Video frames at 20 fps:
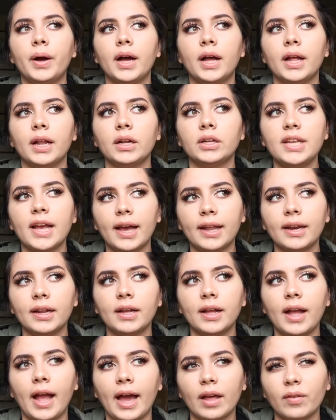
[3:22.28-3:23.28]
but
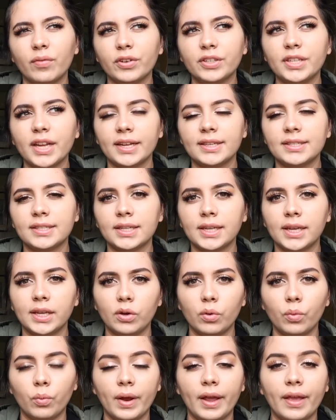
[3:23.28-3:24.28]
Tana advertised it
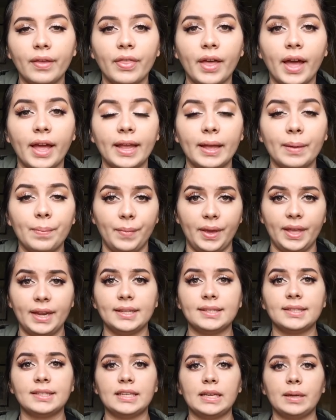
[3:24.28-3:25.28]
in a way that it made
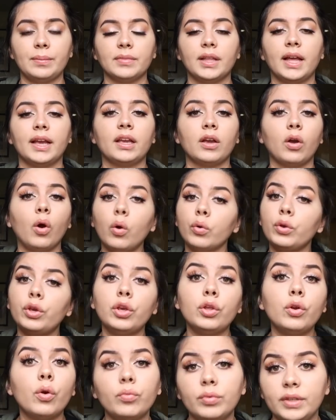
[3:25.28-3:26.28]
it seem like, oh,
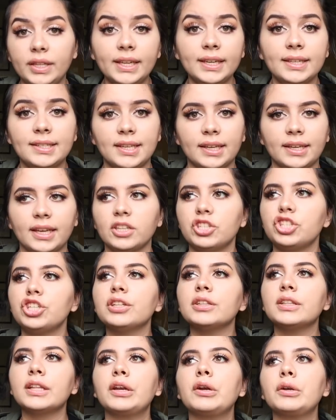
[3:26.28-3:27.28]
you don't need a ticket.
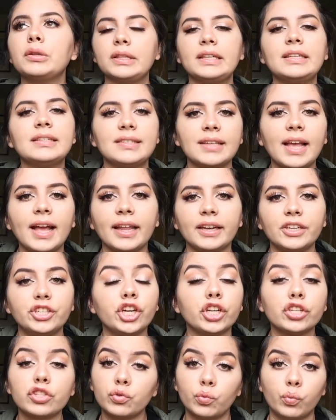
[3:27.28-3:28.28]
She literally said,
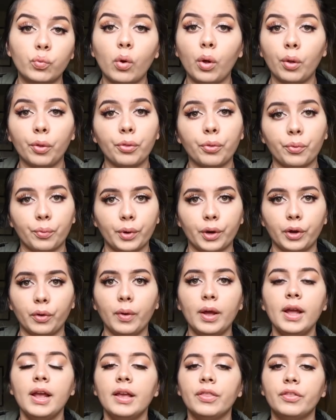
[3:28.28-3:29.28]
just roll
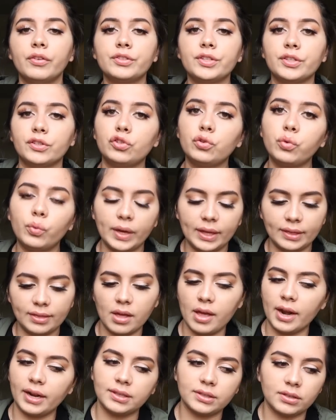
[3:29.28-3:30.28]
through. There's a tweet
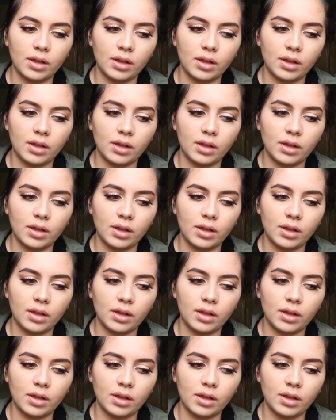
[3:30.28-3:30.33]
that I